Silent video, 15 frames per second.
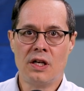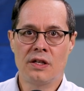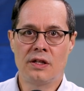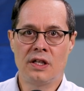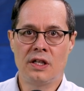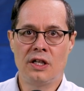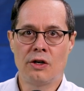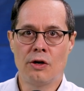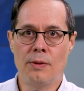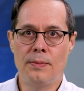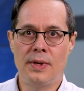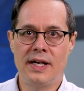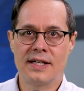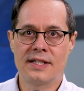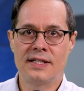The
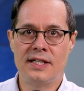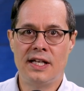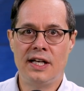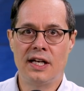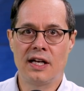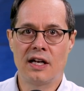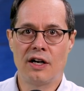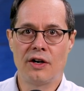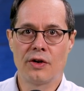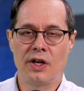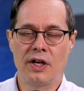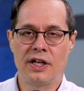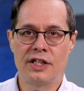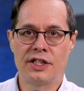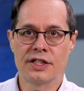complex seeding
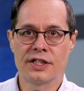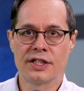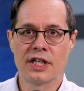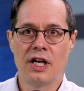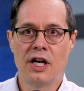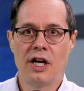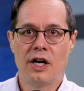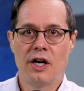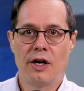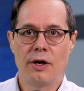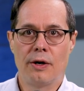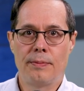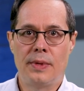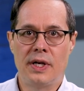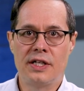calculations
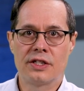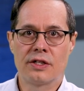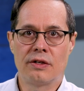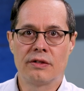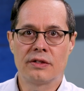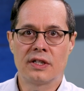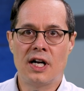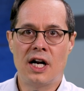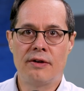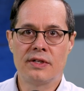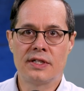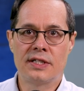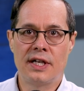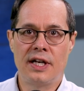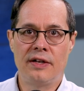are based on
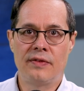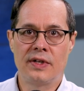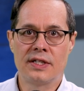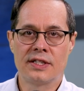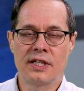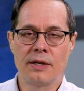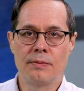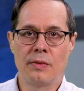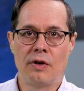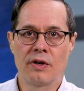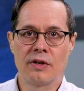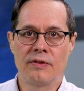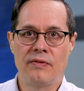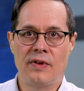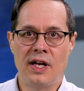current savings and
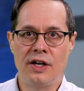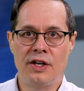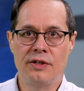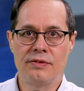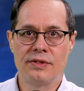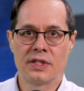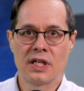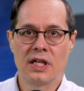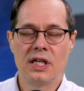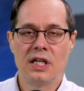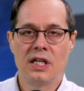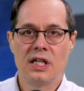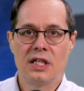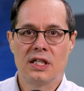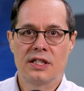market values.
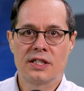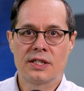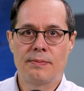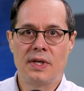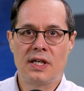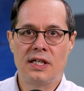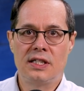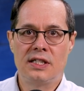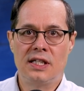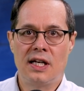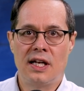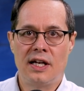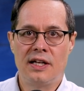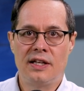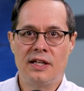This may
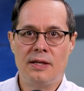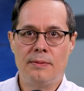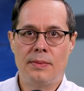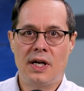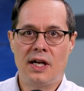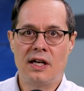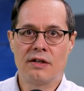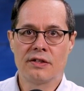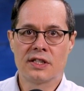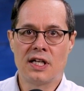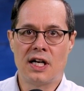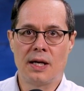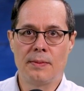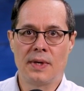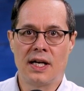delay the payout
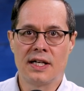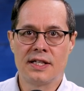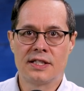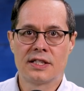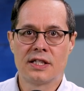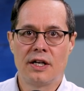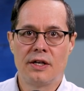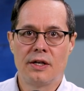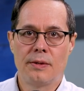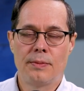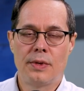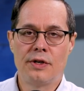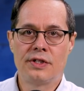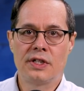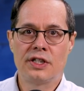timelines,
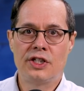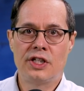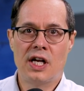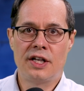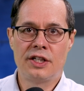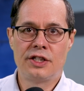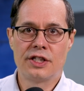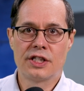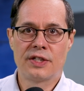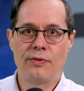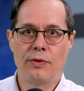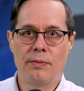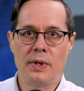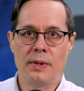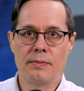posing challenges
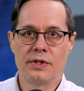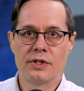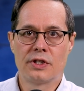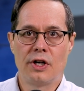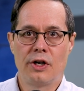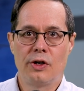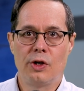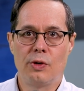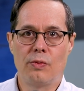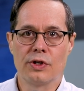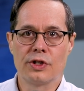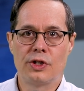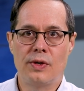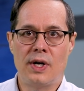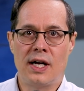for members who
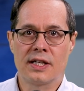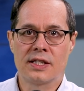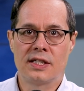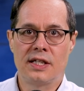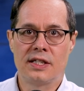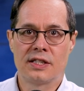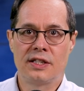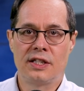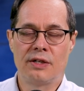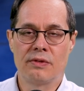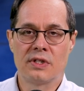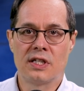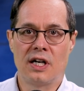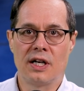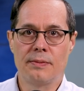want to access their
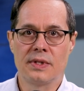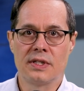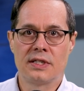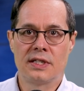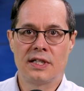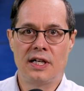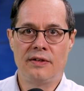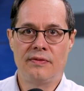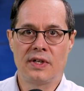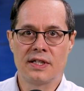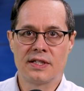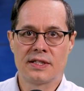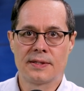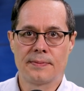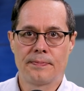retirement
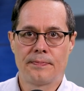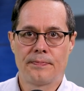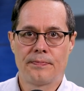savings